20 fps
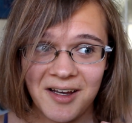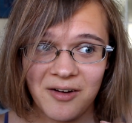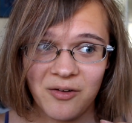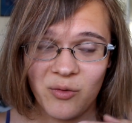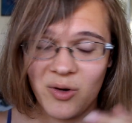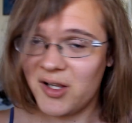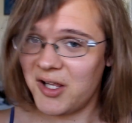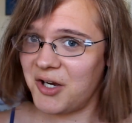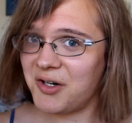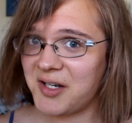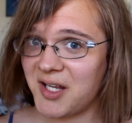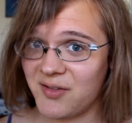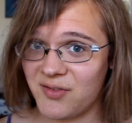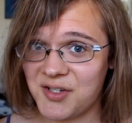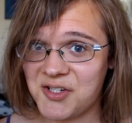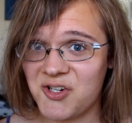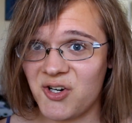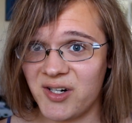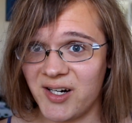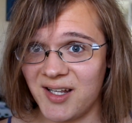Well, I already gave the
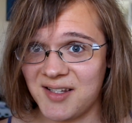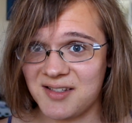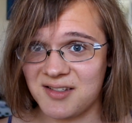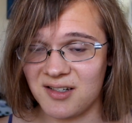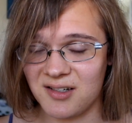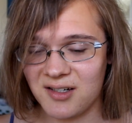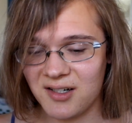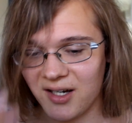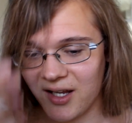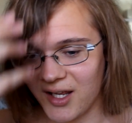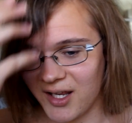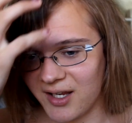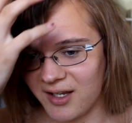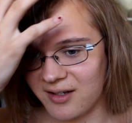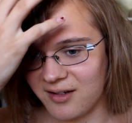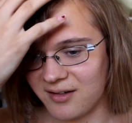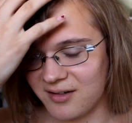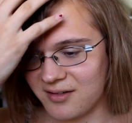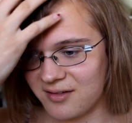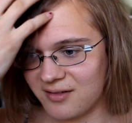short answer,
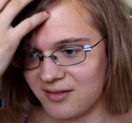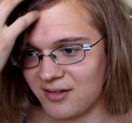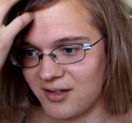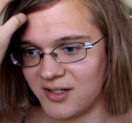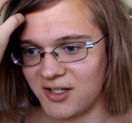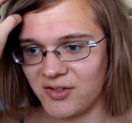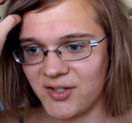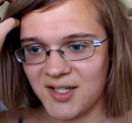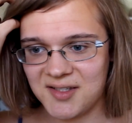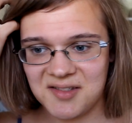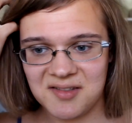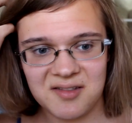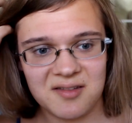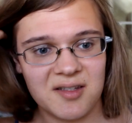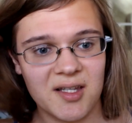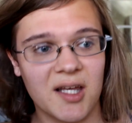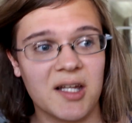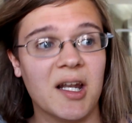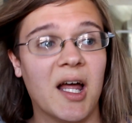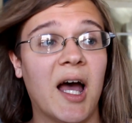and, that's
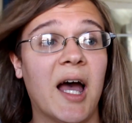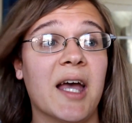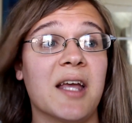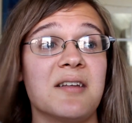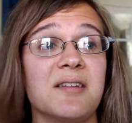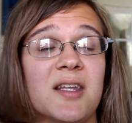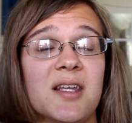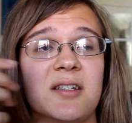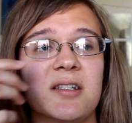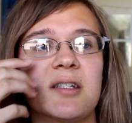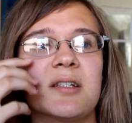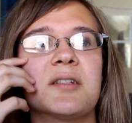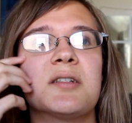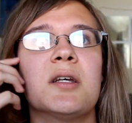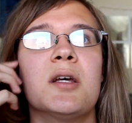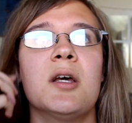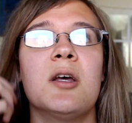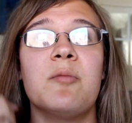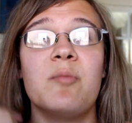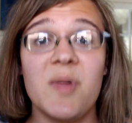that I needed
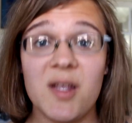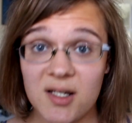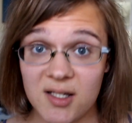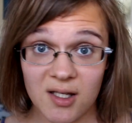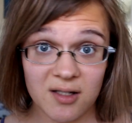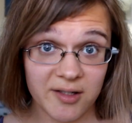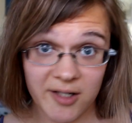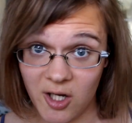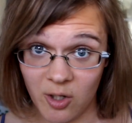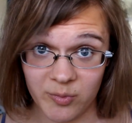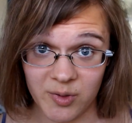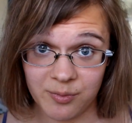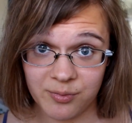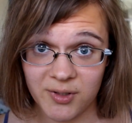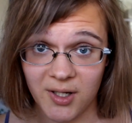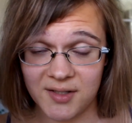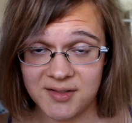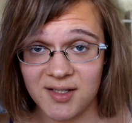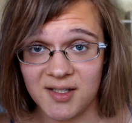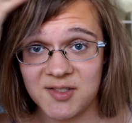media to help me
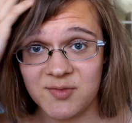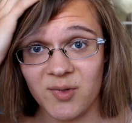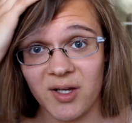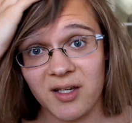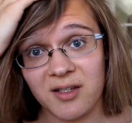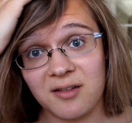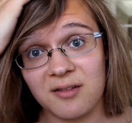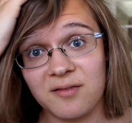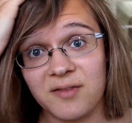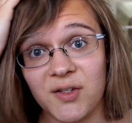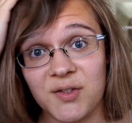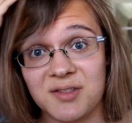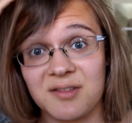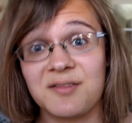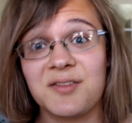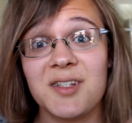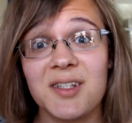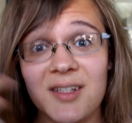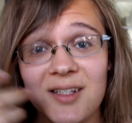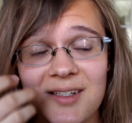process my
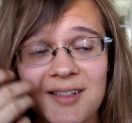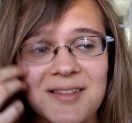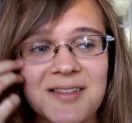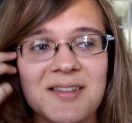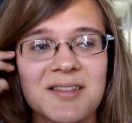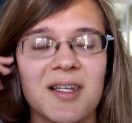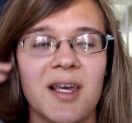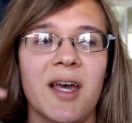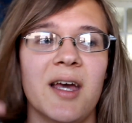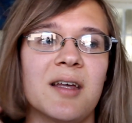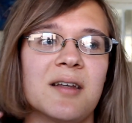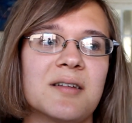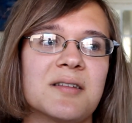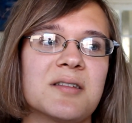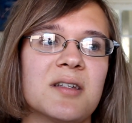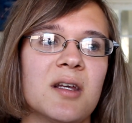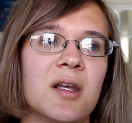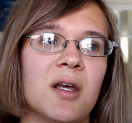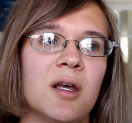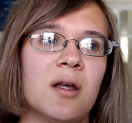confusing feelings,
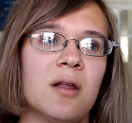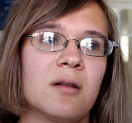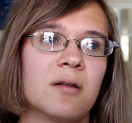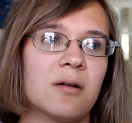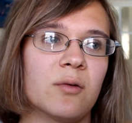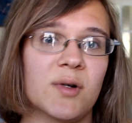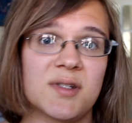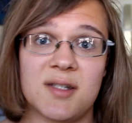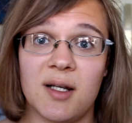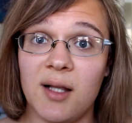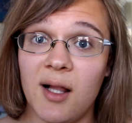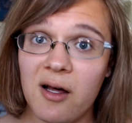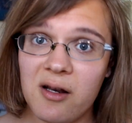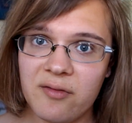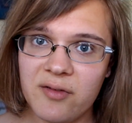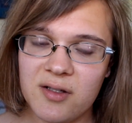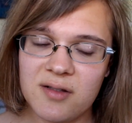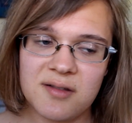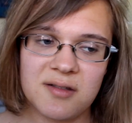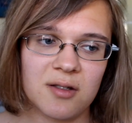and there wasn't a lot
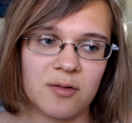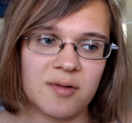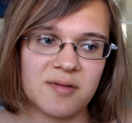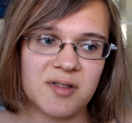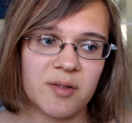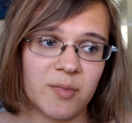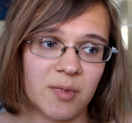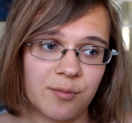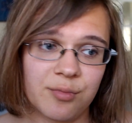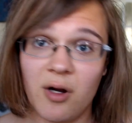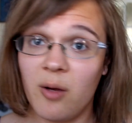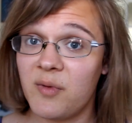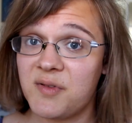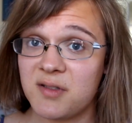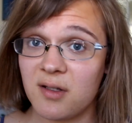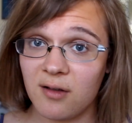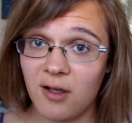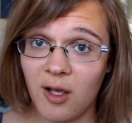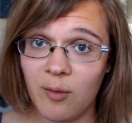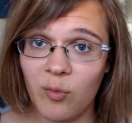of it, so when something
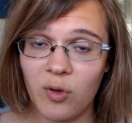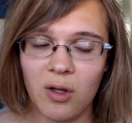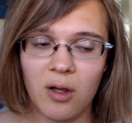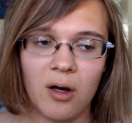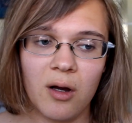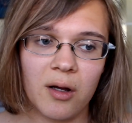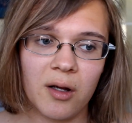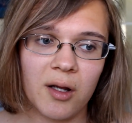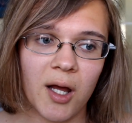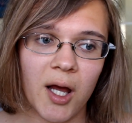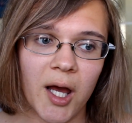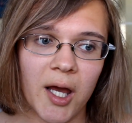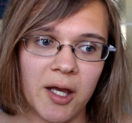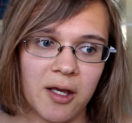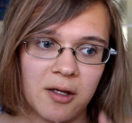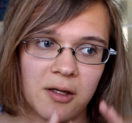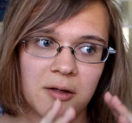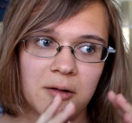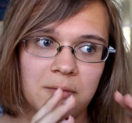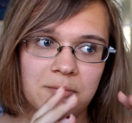promising came along,
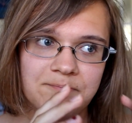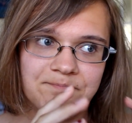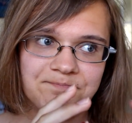I